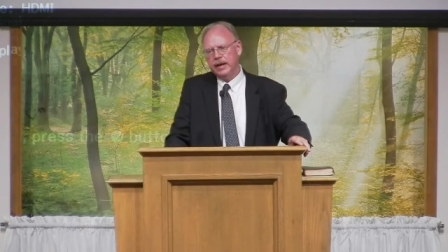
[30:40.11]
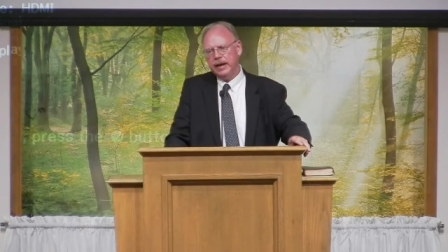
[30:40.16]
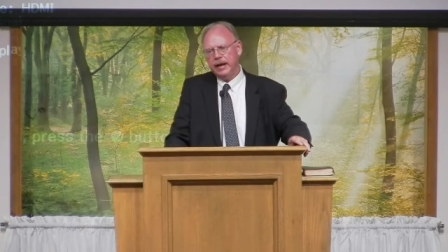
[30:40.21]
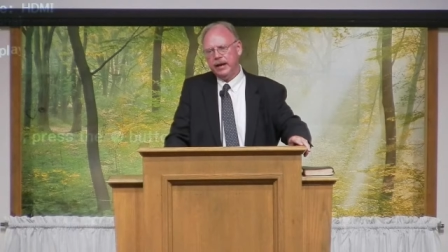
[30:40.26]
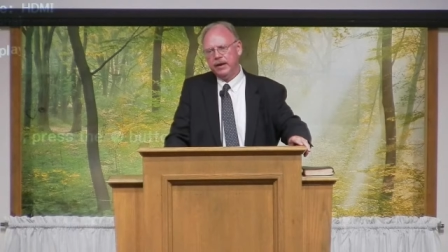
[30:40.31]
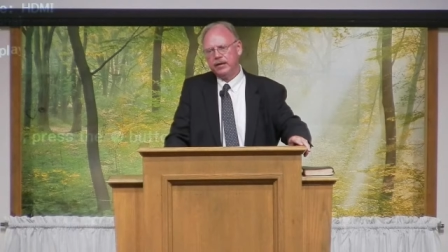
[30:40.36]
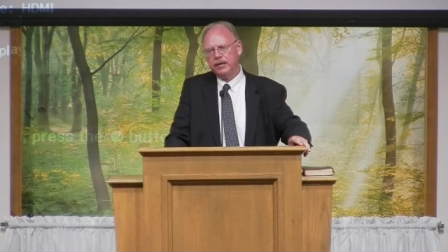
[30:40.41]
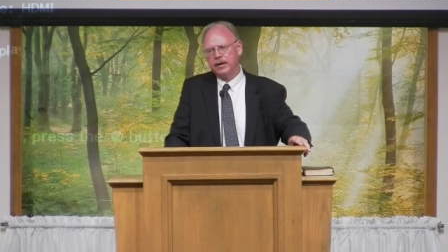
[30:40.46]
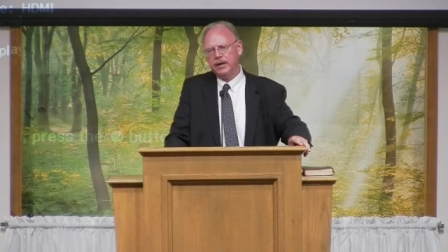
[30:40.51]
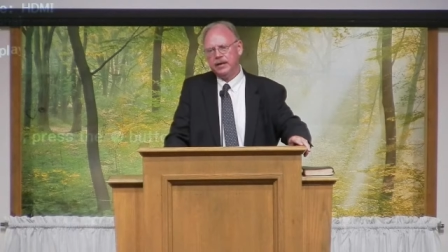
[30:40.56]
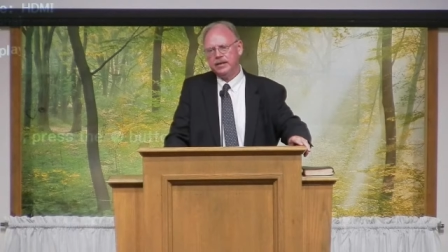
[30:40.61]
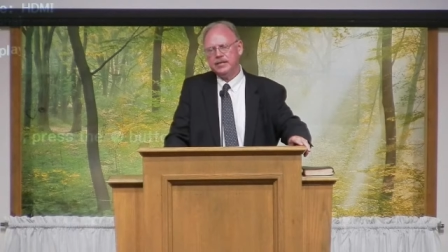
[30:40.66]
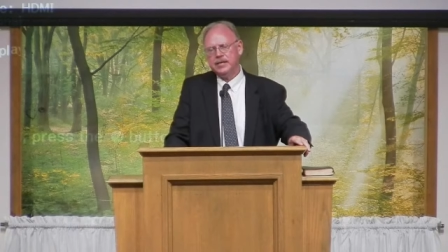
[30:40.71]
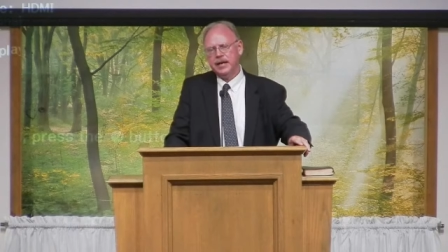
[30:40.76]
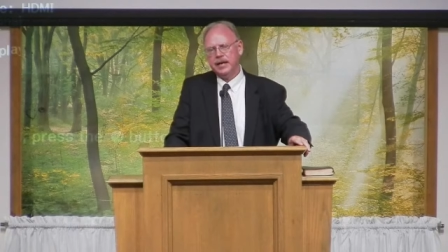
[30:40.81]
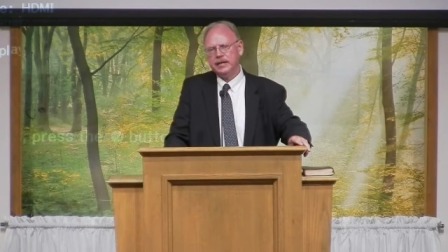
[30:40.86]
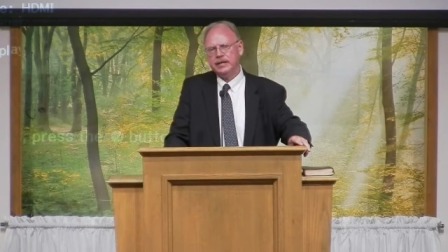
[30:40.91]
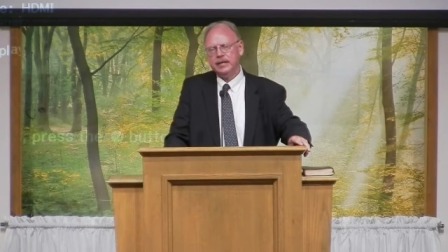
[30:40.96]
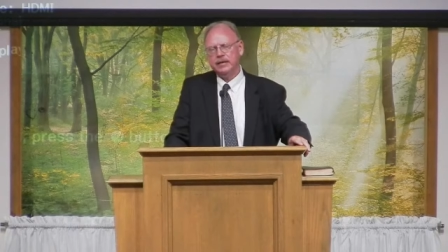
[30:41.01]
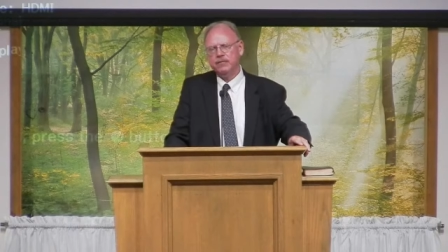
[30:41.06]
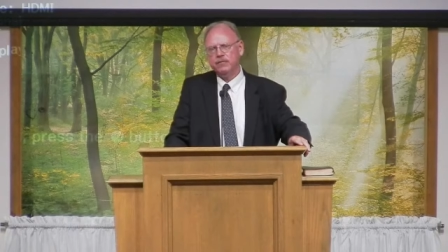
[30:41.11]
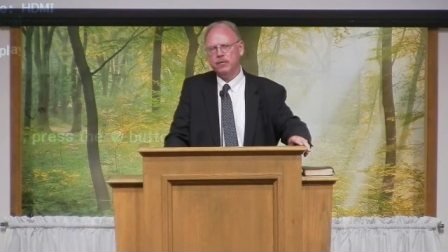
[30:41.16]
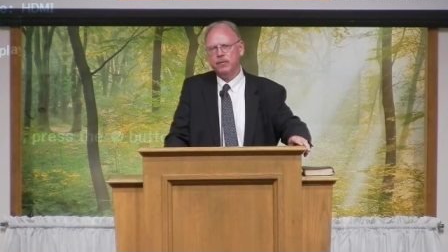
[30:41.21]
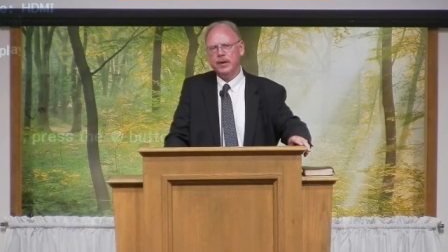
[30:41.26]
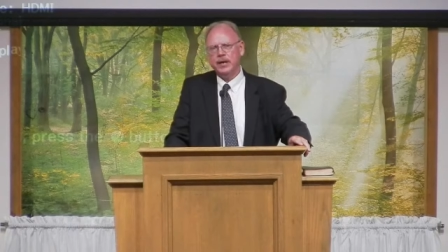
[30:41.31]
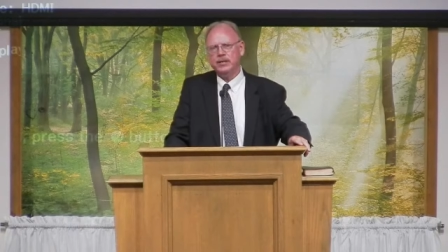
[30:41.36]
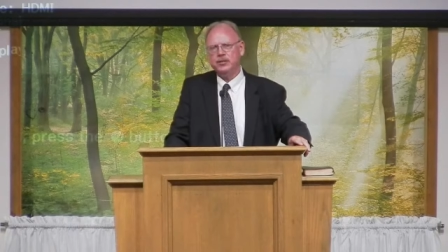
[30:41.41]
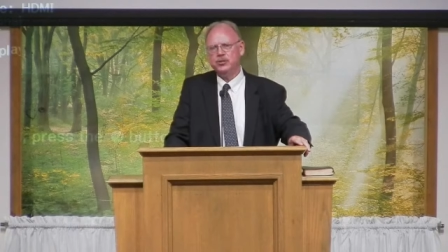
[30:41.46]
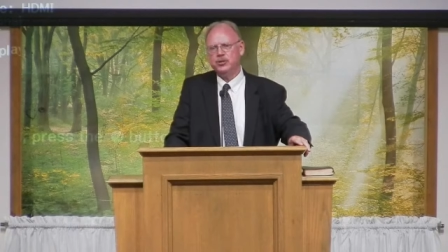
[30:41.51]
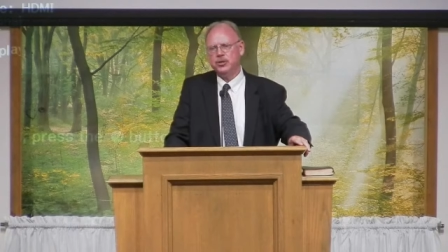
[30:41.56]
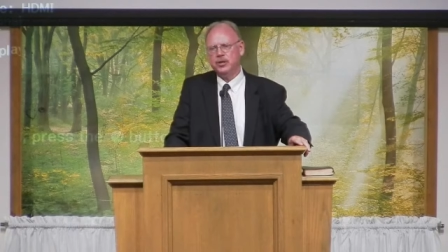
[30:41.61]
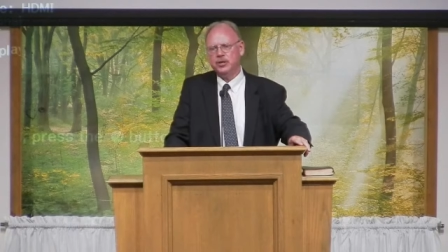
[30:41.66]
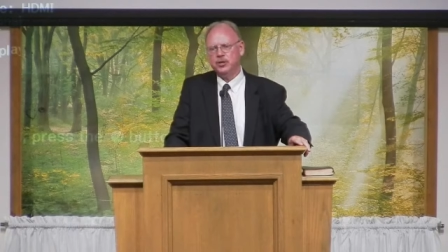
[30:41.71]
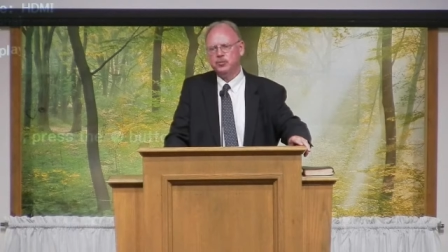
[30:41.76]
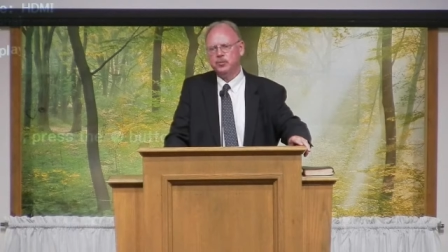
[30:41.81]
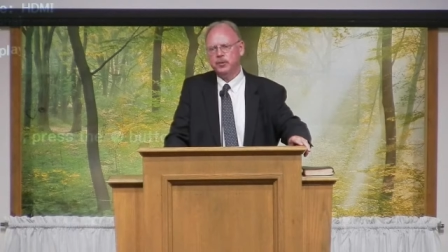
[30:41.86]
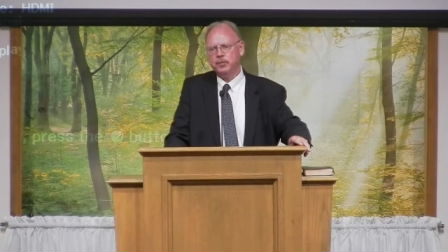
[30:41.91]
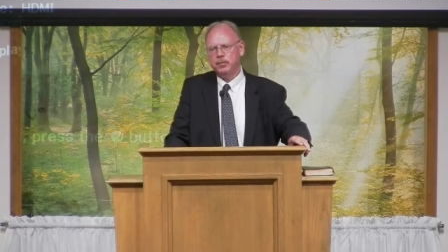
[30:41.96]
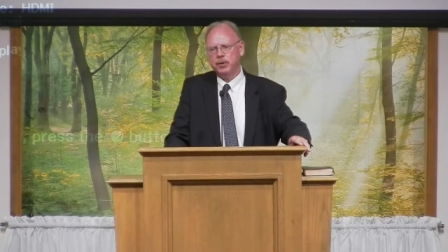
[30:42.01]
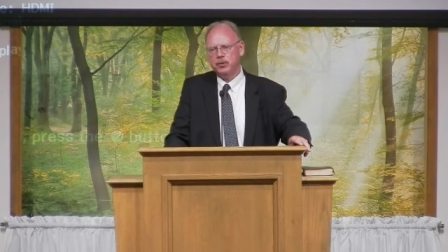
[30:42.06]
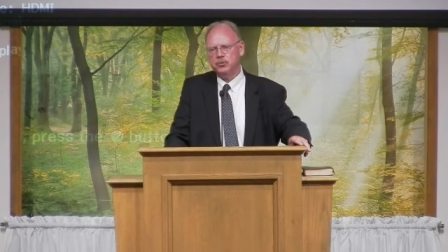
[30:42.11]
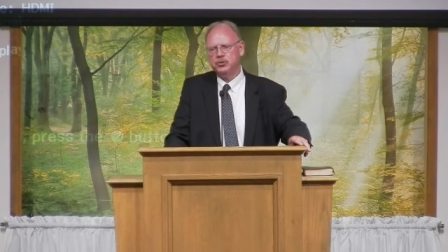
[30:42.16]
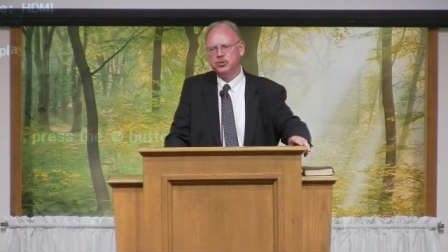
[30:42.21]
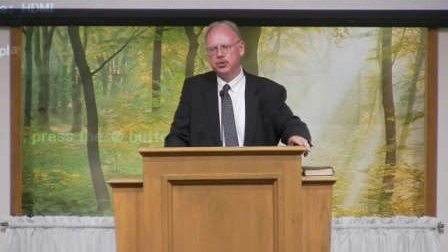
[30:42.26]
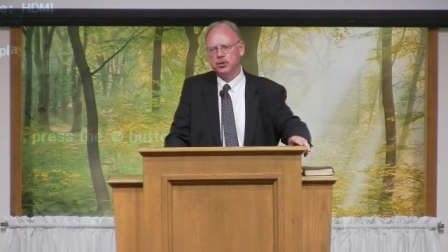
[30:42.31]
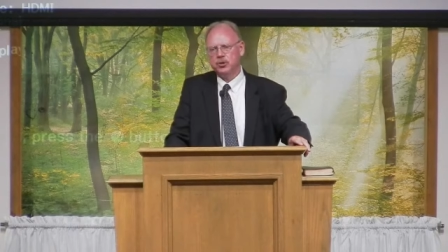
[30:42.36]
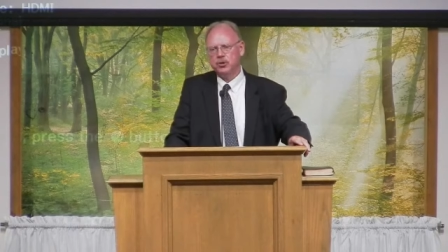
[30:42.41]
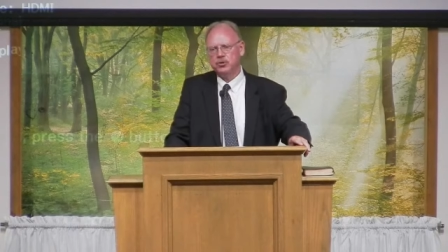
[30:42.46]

Our contact information has been posted